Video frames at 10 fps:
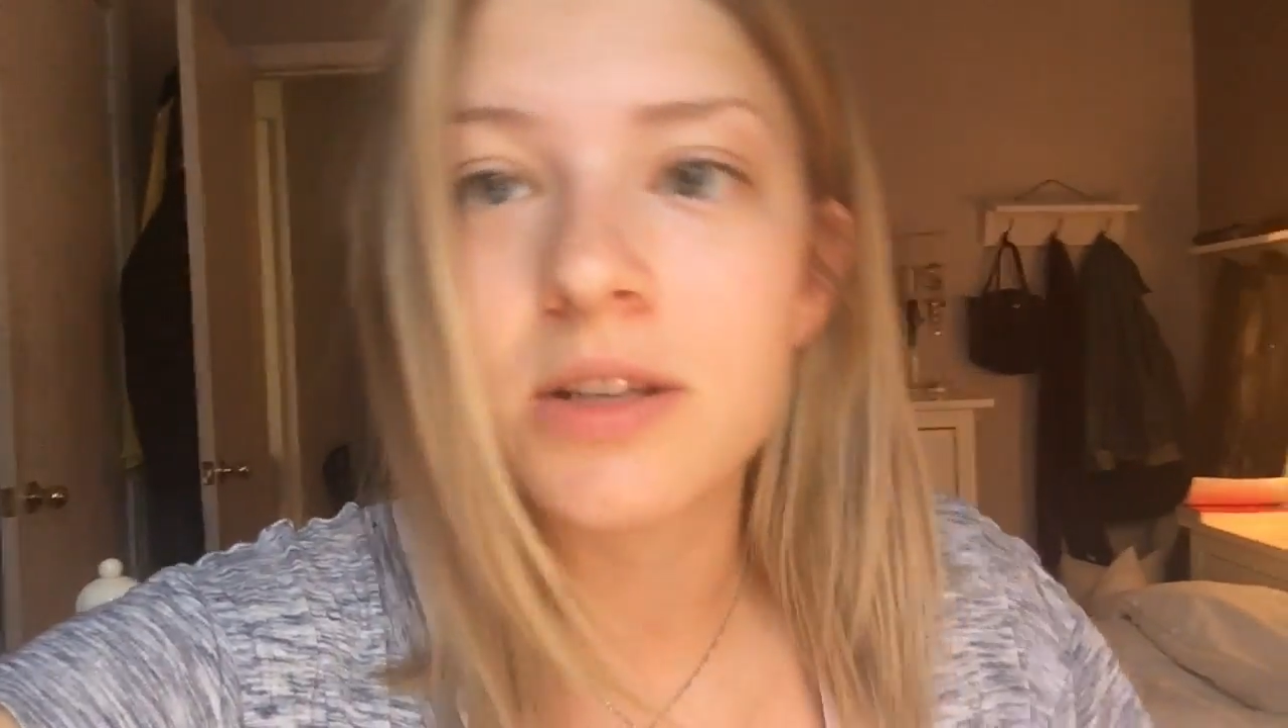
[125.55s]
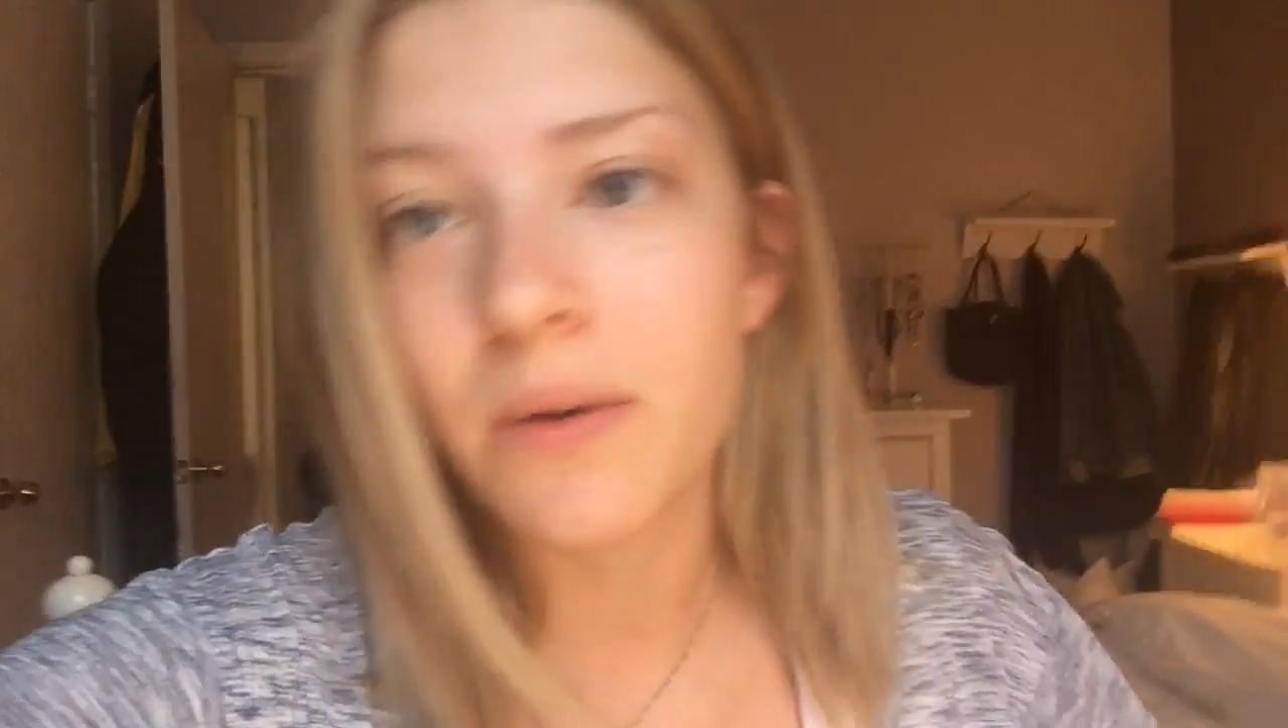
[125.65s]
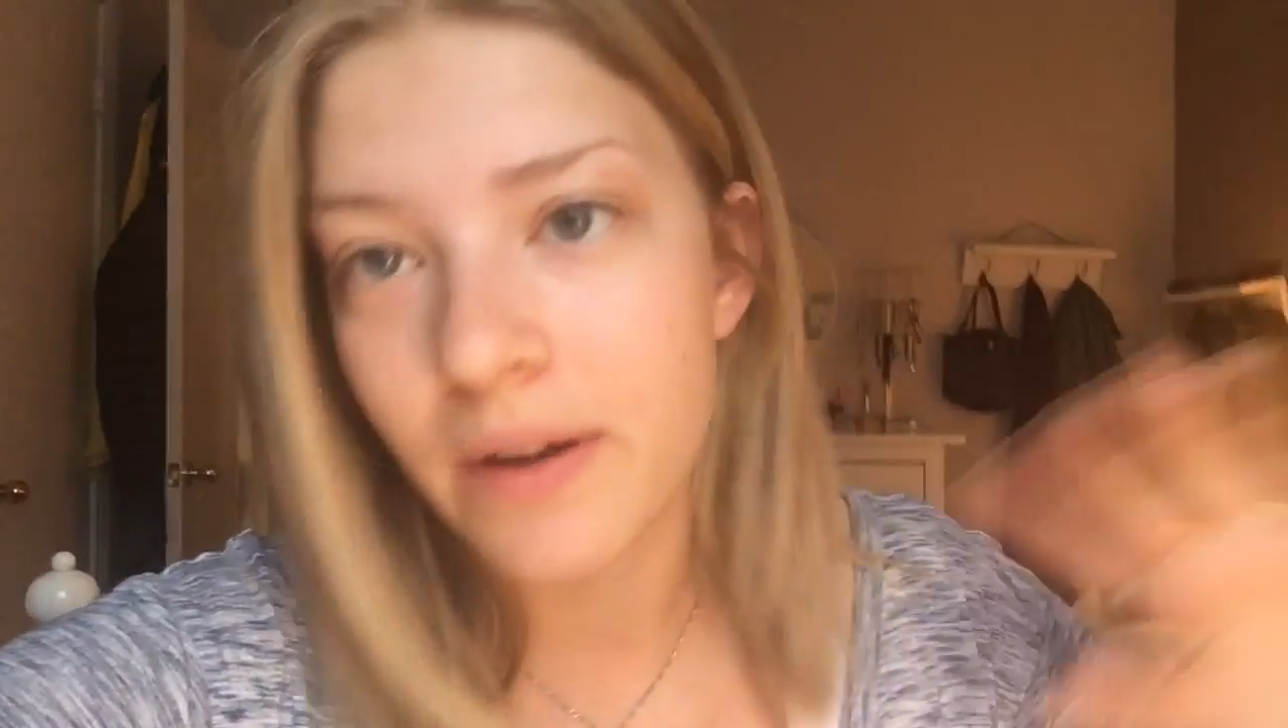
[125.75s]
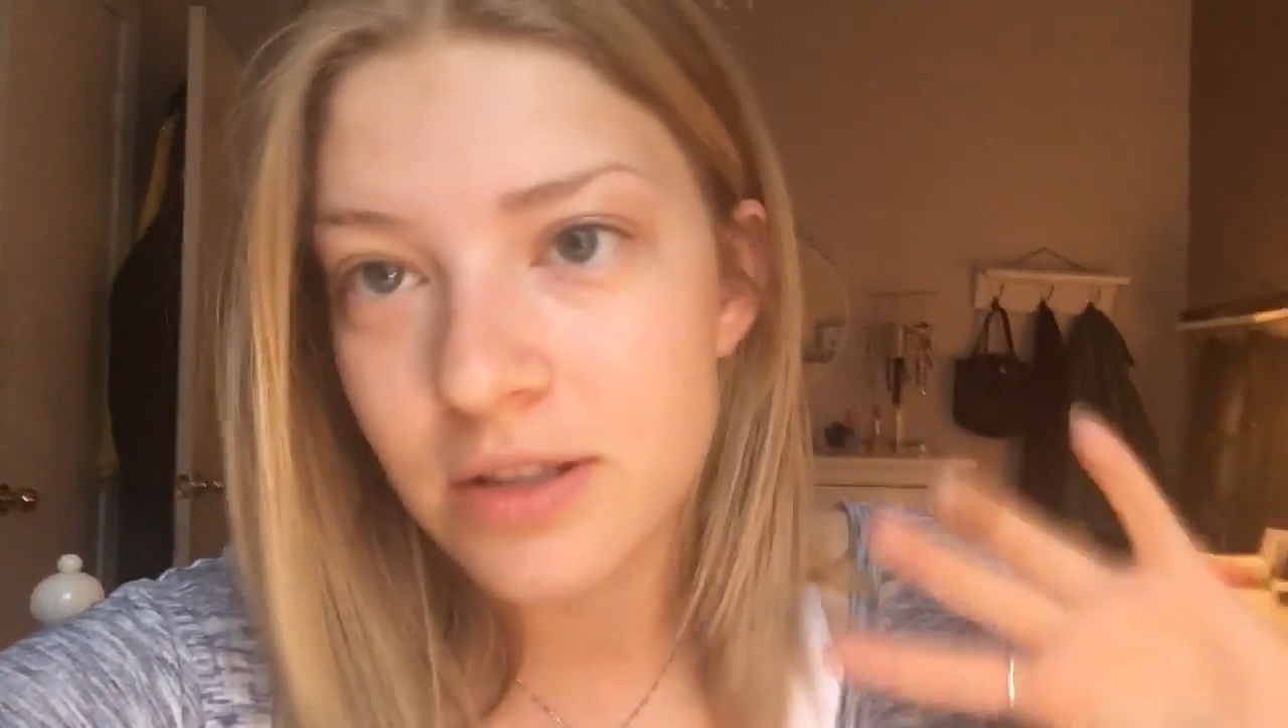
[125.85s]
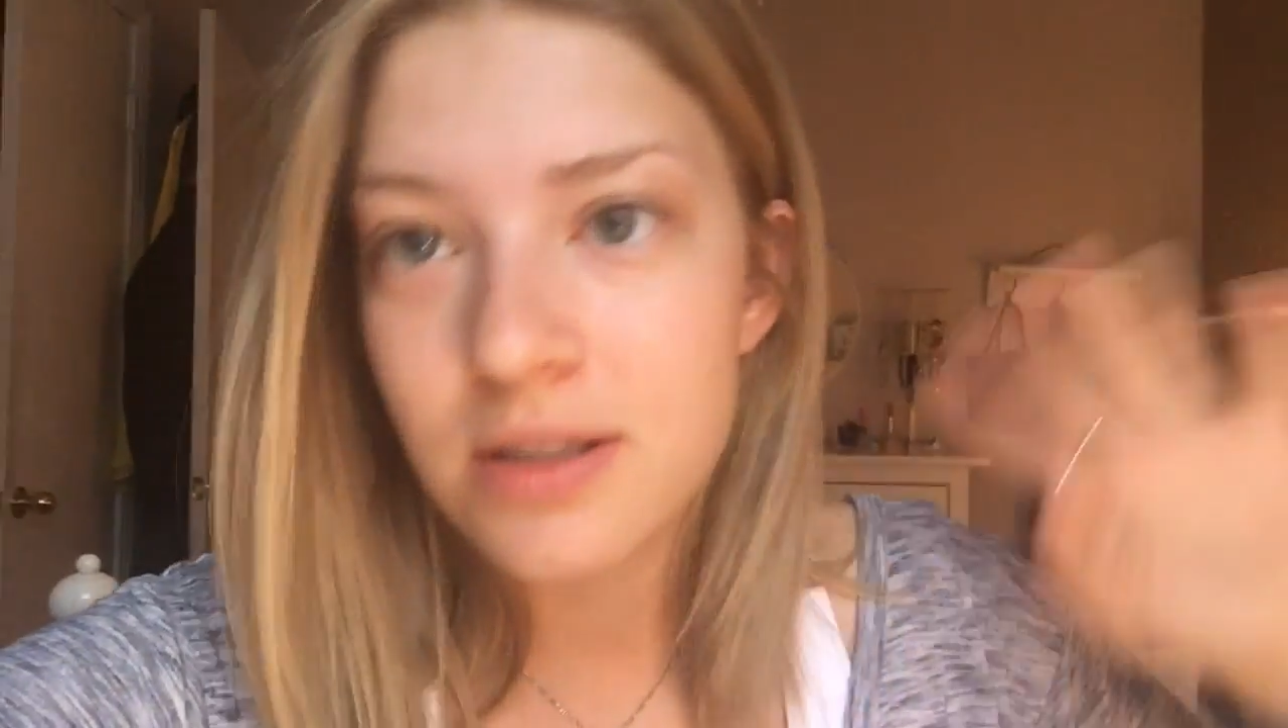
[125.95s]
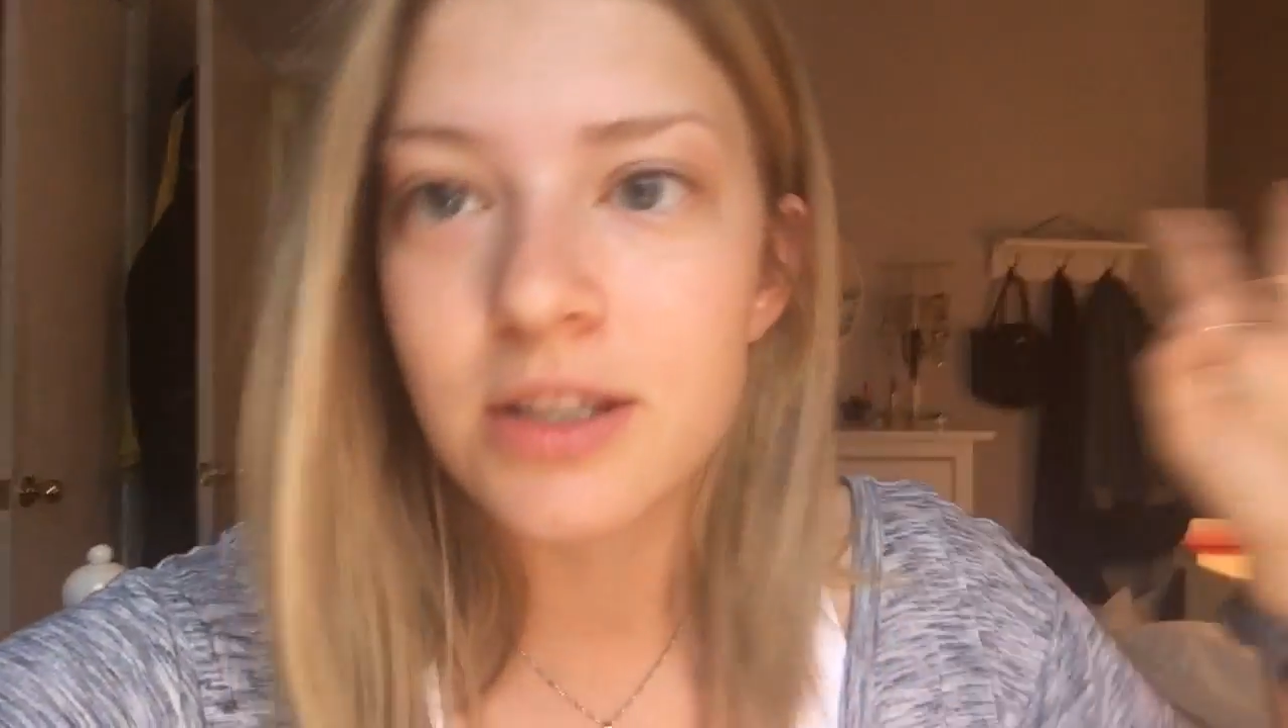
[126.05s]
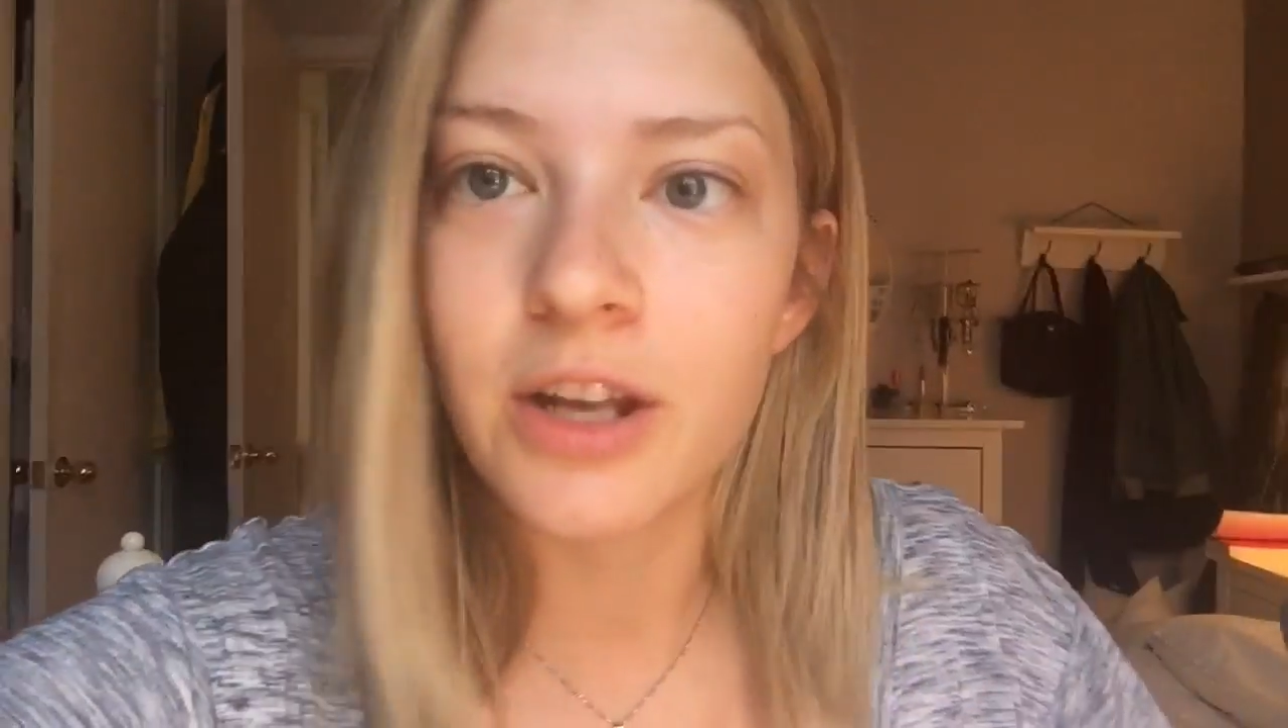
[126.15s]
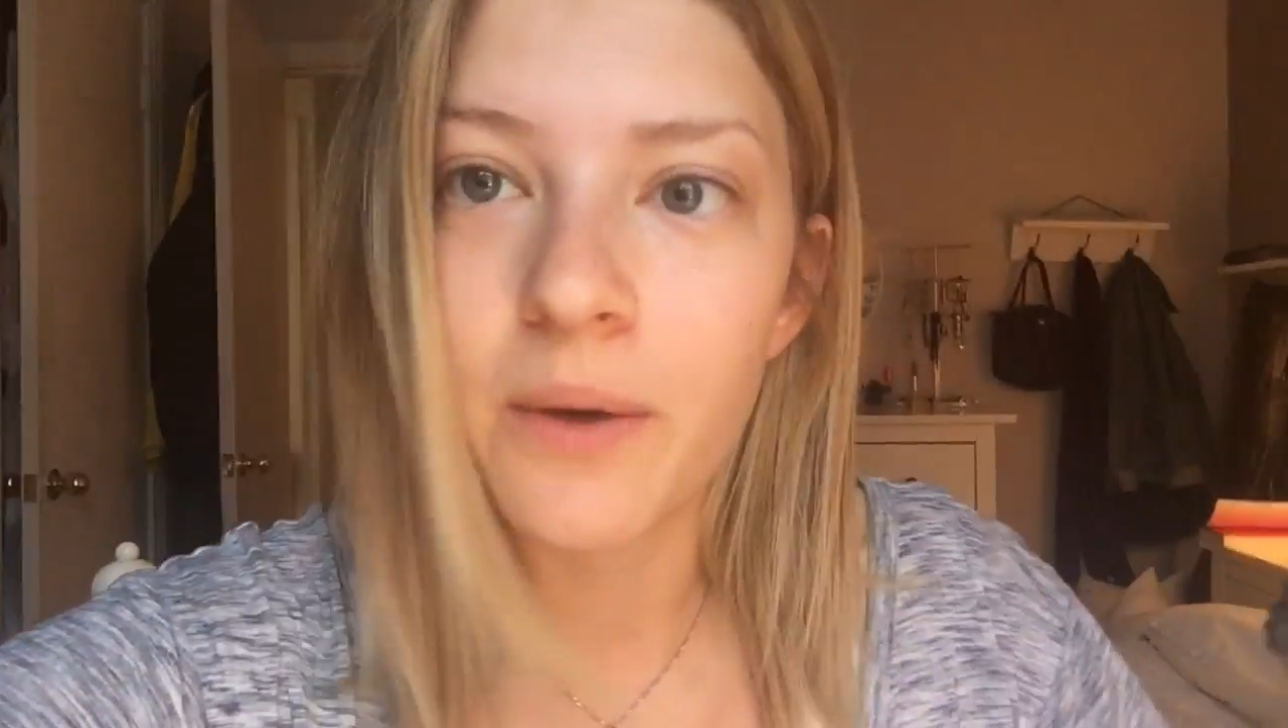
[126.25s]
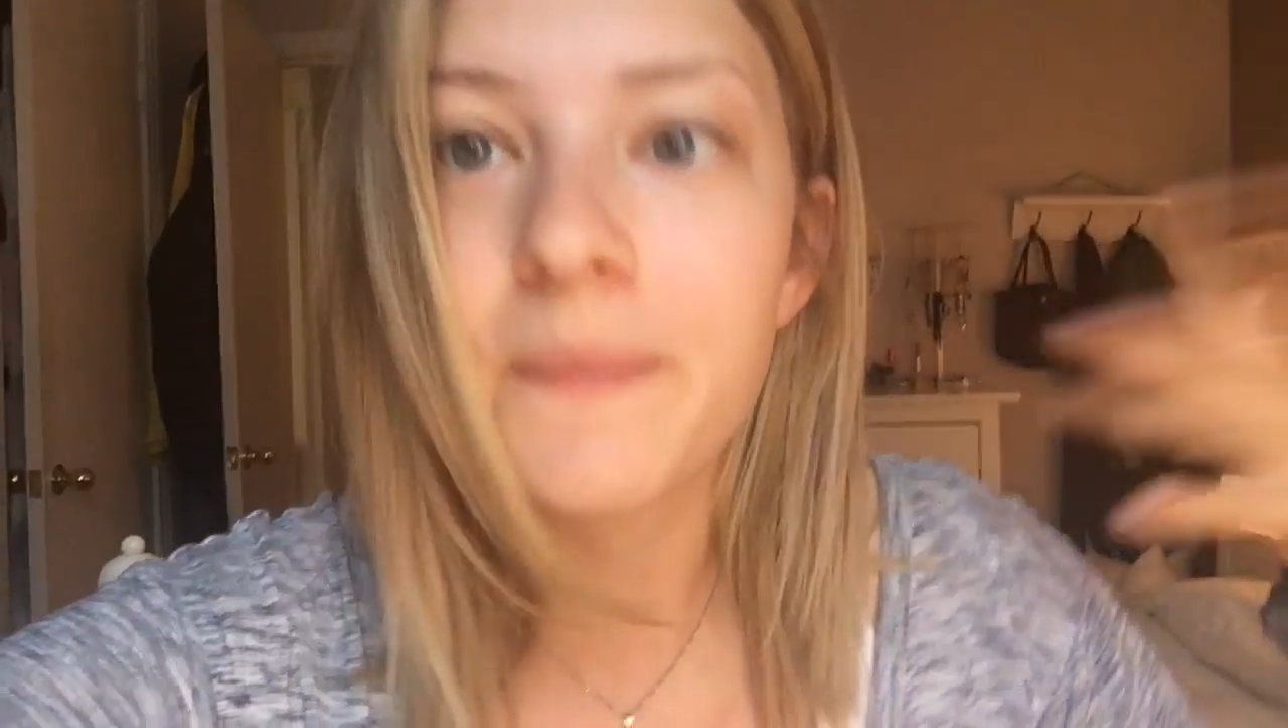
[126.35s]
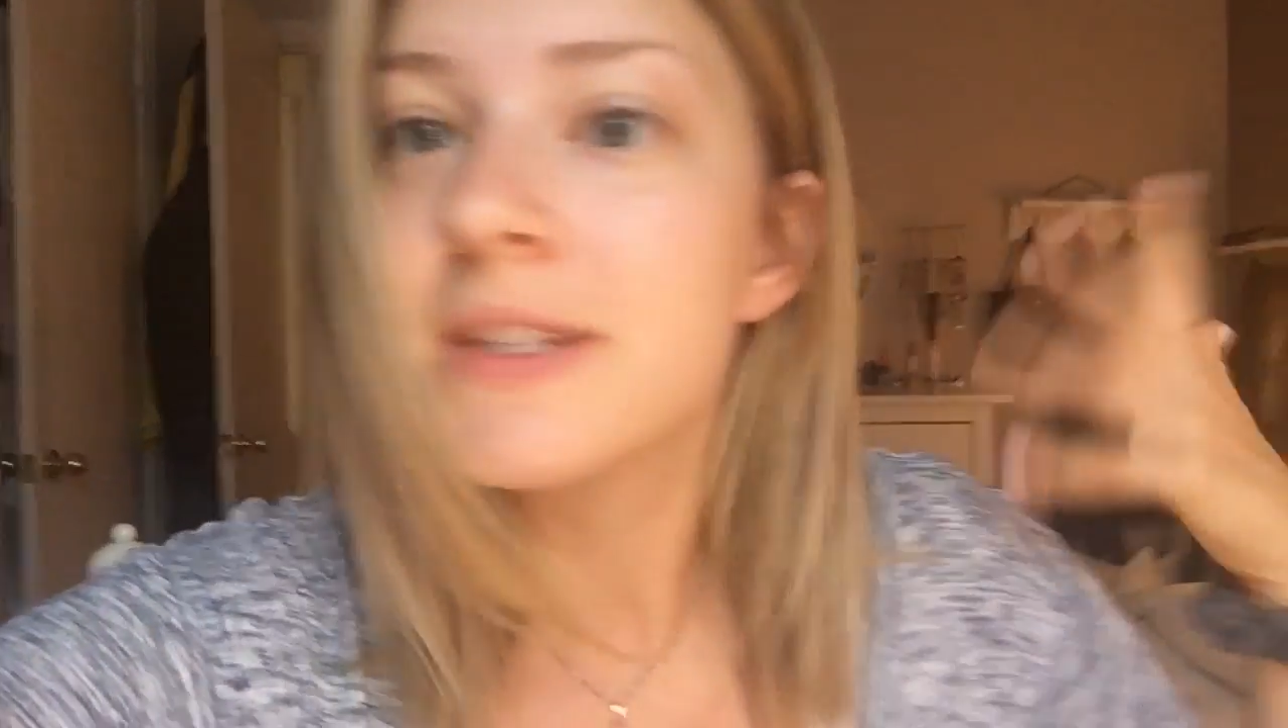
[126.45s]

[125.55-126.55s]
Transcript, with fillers: so it's just, you know,